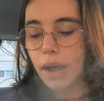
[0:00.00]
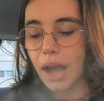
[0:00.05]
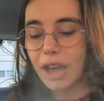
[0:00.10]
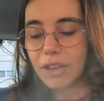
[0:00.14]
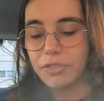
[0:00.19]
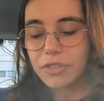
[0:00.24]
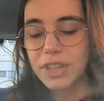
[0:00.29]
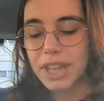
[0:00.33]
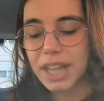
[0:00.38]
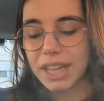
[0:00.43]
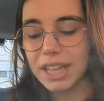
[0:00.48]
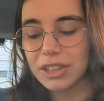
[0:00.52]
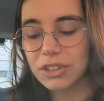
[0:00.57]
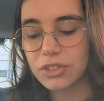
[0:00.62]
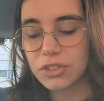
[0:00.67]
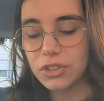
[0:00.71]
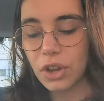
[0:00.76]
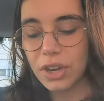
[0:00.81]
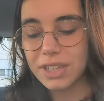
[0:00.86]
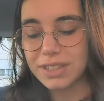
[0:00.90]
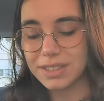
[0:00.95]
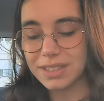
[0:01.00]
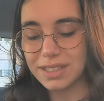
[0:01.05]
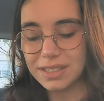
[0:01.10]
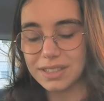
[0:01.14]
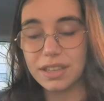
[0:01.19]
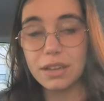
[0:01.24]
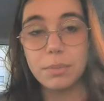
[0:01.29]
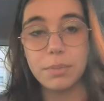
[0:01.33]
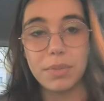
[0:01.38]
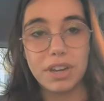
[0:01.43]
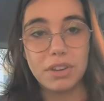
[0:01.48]
I feel like it's not as
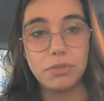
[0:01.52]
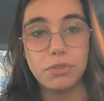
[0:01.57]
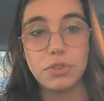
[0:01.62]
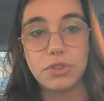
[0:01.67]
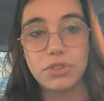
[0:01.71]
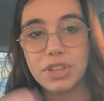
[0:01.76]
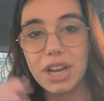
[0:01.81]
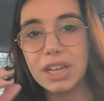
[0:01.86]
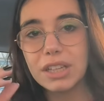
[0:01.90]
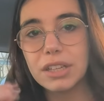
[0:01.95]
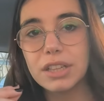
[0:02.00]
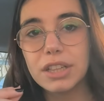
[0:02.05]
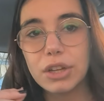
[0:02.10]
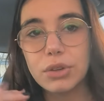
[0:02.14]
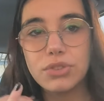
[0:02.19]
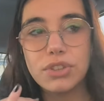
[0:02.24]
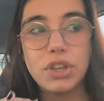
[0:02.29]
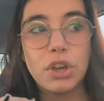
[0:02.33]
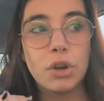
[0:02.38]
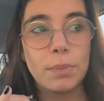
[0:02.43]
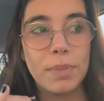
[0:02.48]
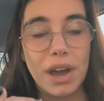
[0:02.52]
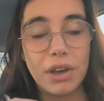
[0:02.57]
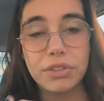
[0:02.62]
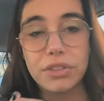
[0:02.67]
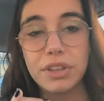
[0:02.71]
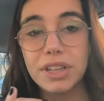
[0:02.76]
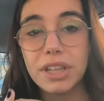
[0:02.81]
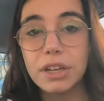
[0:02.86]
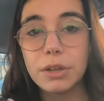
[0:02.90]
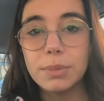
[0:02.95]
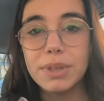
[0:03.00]
easy, but if you start closing your mouth
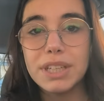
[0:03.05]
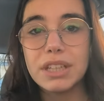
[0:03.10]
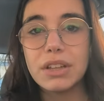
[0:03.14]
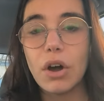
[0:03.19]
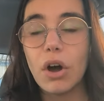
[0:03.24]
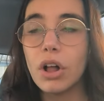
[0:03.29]
a little bit,